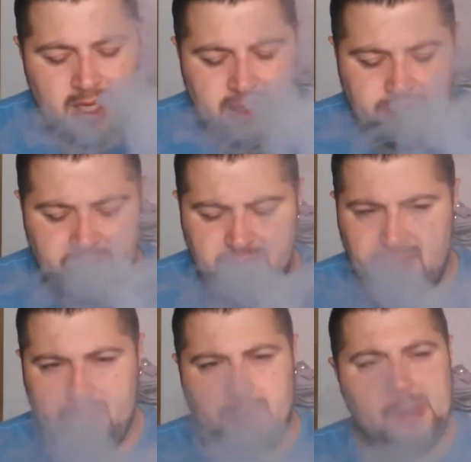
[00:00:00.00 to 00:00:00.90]
And the
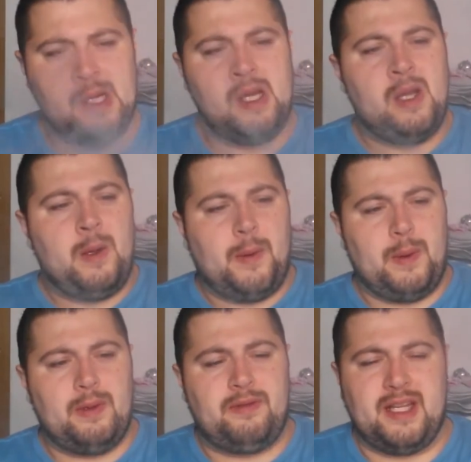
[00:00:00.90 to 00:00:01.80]
flavour
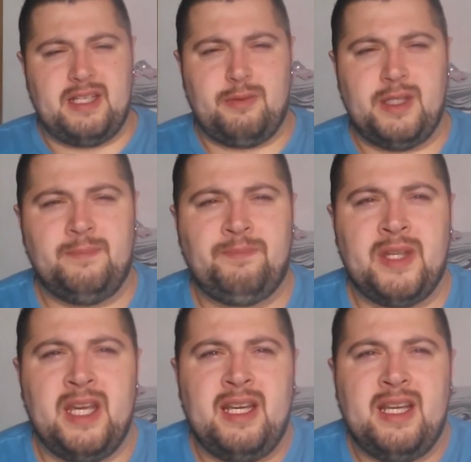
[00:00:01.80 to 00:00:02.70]
for this one,
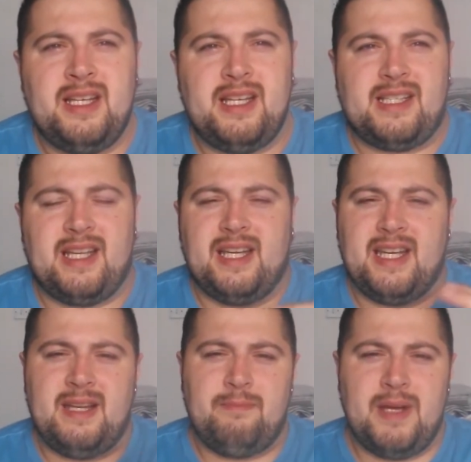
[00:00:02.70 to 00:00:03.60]
it's like a
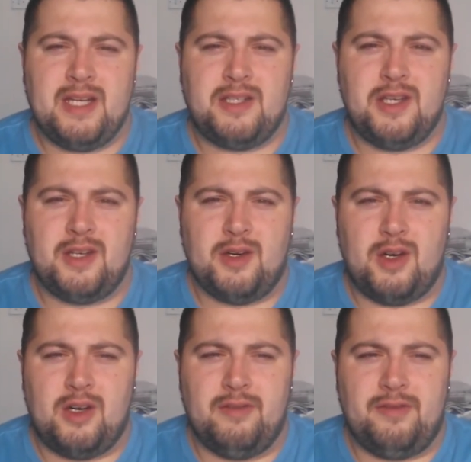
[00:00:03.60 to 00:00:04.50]
kind of mixture
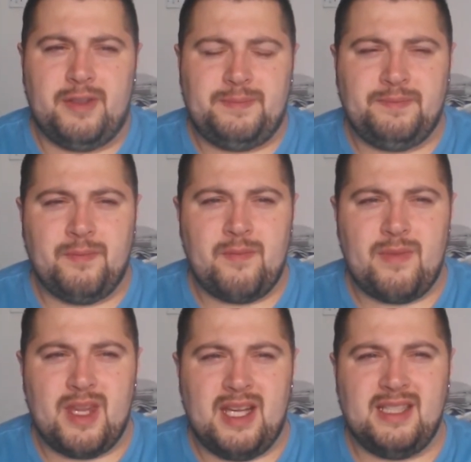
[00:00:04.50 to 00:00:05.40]
of,
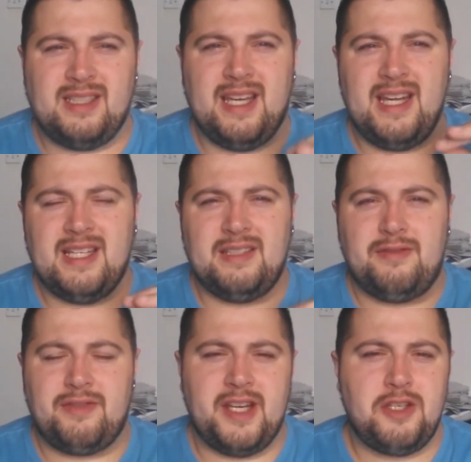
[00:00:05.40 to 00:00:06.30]
it's kind of like
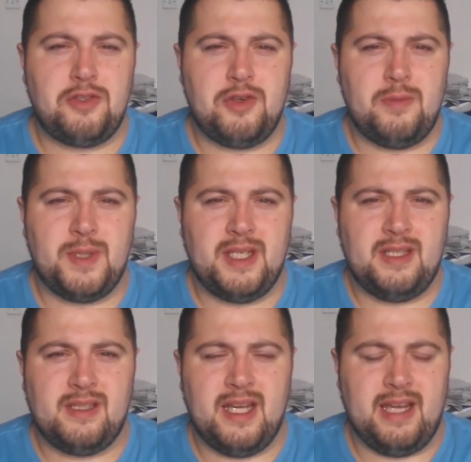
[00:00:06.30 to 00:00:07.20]
fresh
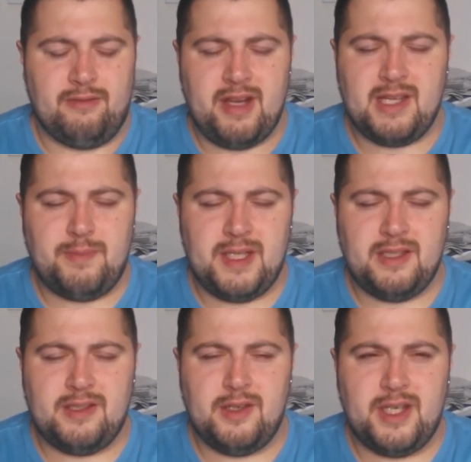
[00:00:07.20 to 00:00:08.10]
strawberries,
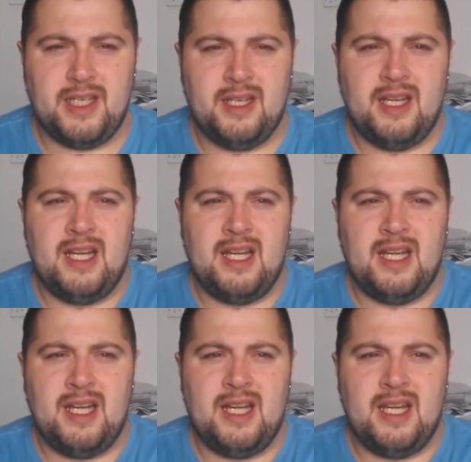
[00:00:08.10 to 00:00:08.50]
raspberries, sorry.